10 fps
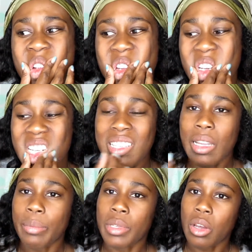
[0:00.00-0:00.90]
she
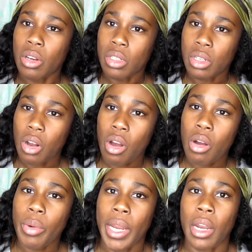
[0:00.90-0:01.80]
steps out into the
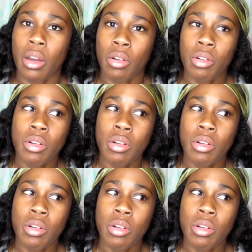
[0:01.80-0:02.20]
hallway now.